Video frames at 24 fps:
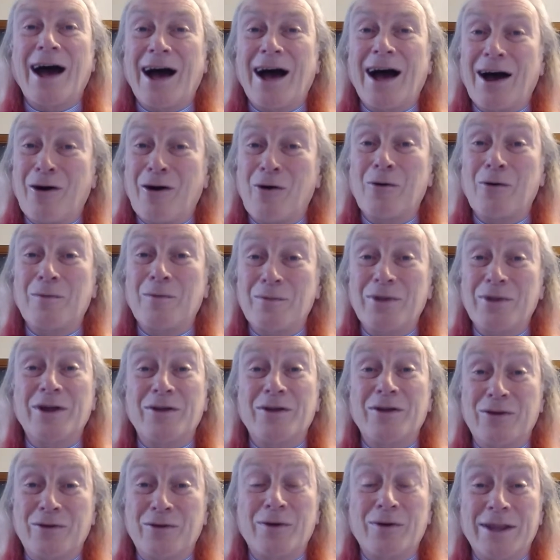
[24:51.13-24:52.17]
I hope
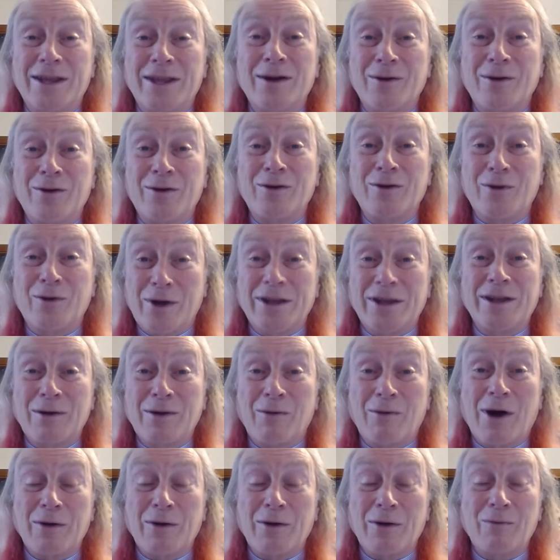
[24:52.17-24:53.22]
that
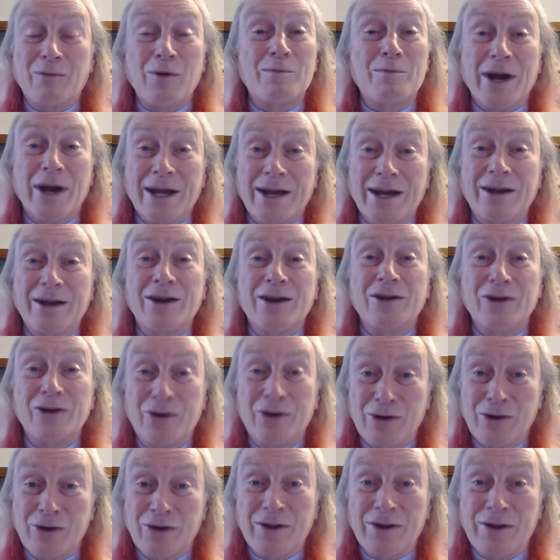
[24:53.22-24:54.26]
2021 will bring
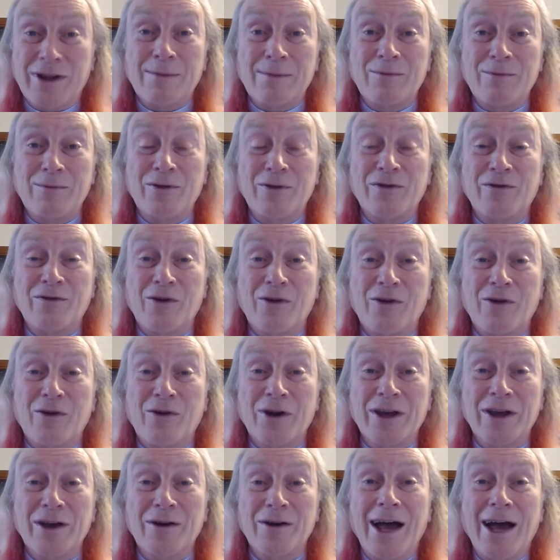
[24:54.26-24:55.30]
good times for
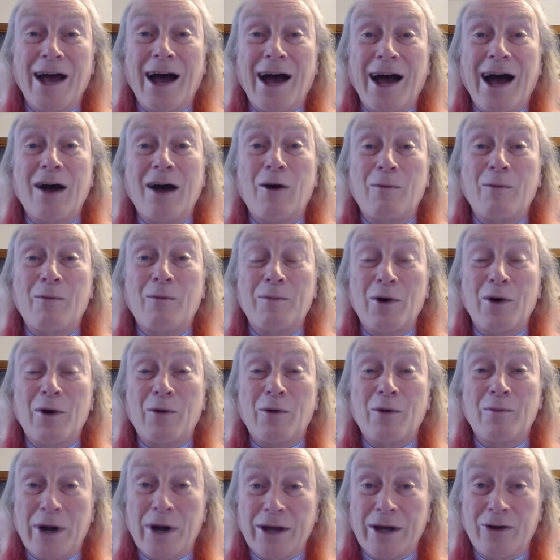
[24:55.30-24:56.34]
you. I hope it will
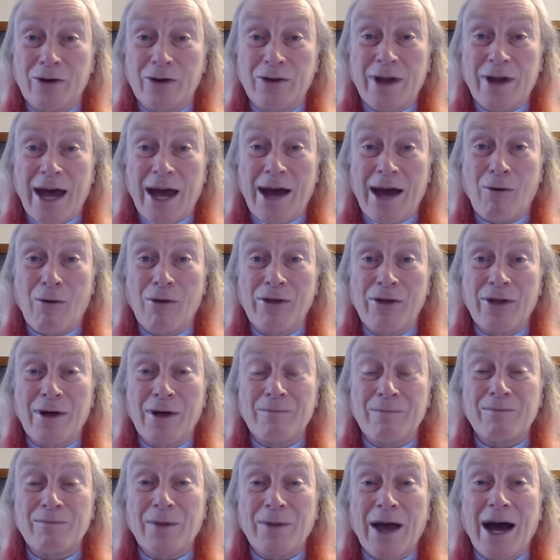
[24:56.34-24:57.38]
bring good health,
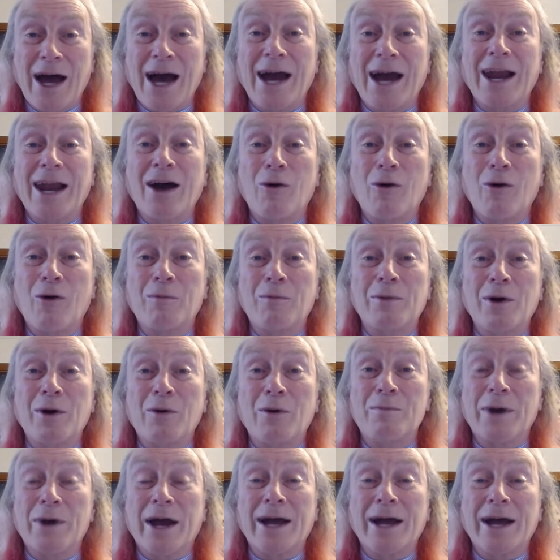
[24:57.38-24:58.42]
and I hope it
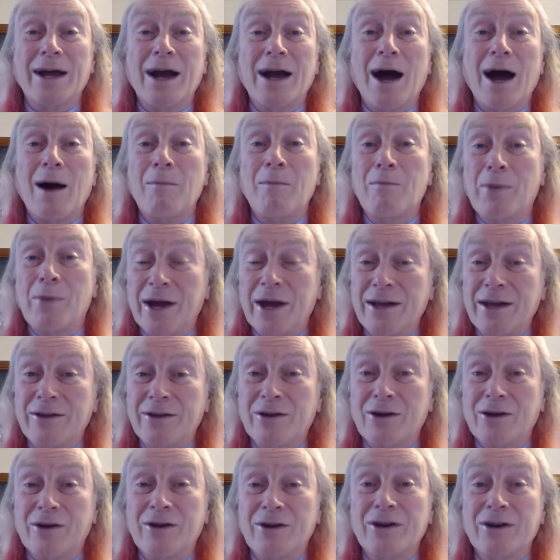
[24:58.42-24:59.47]
will bring a
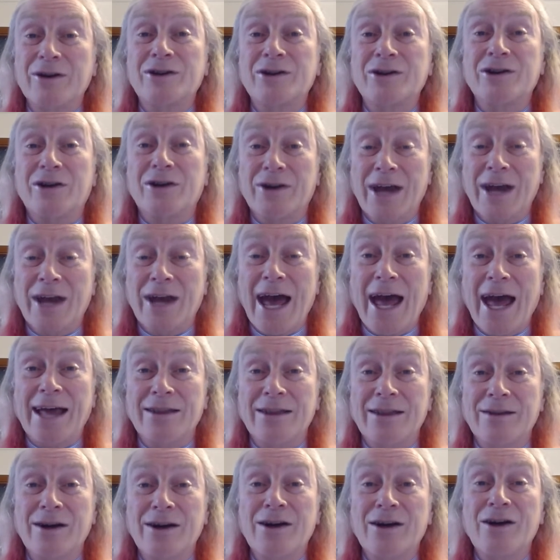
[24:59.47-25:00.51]
brighter journey
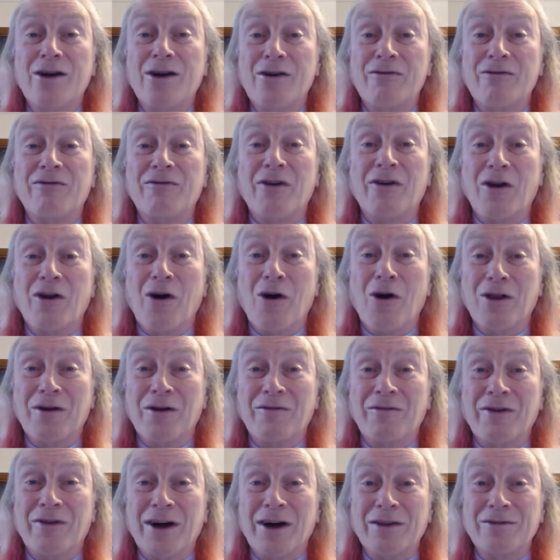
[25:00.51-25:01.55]
ahead for
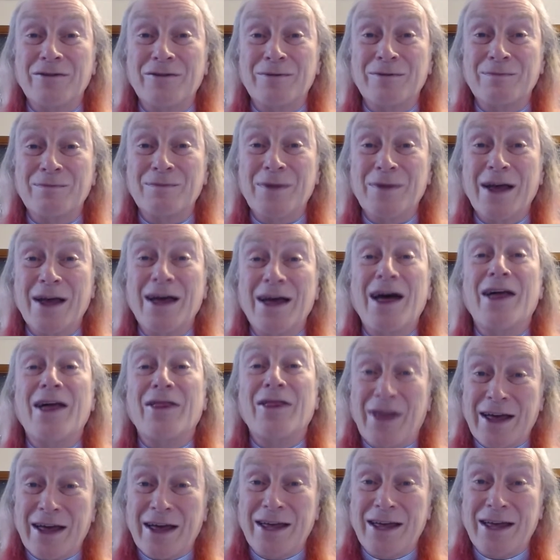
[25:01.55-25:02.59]
all of us.
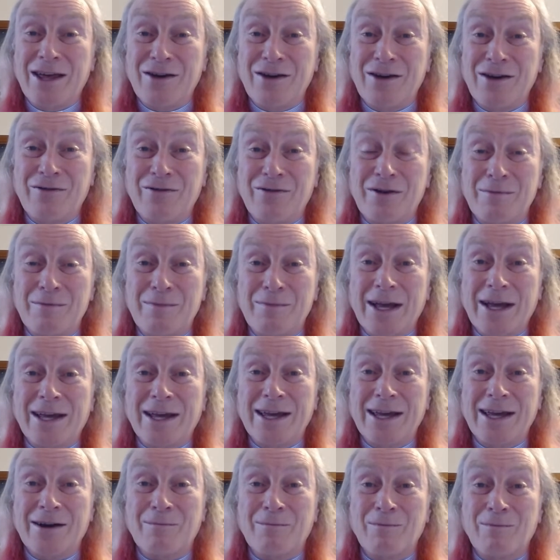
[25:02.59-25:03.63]
Thank you for being
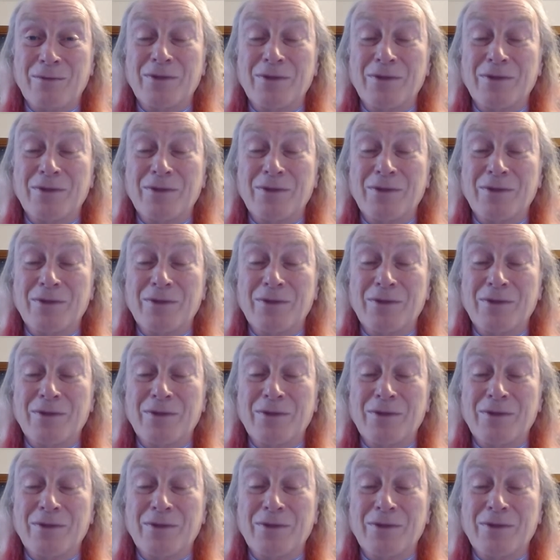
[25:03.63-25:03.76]
here.